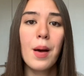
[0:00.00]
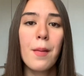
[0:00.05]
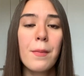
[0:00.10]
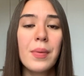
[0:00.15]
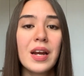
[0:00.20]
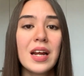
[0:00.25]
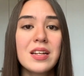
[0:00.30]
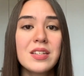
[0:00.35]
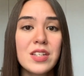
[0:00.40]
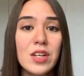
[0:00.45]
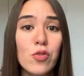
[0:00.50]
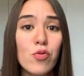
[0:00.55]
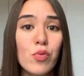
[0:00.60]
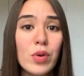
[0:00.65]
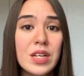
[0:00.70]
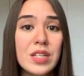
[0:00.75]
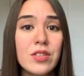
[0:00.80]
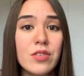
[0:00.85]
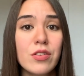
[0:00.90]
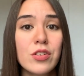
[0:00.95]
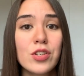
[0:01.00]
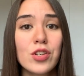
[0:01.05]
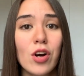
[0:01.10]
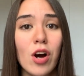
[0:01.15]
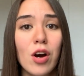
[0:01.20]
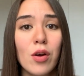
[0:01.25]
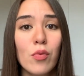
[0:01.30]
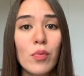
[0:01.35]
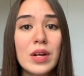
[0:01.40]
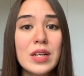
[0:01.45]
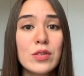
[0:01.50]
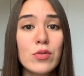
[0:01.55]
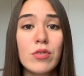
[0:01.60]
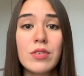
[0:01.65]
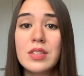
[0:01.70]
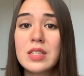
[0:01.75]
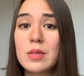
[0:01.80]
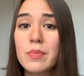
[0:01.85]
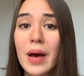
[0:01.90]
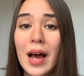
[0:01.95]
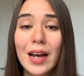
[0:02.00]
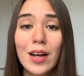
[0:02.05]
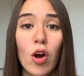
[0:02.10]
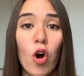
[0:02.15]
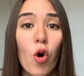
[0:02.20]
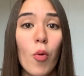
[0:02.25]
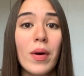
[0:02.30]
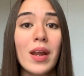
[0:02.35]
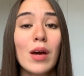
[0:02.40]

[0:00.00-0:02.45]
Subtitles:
but I did research on resources back home,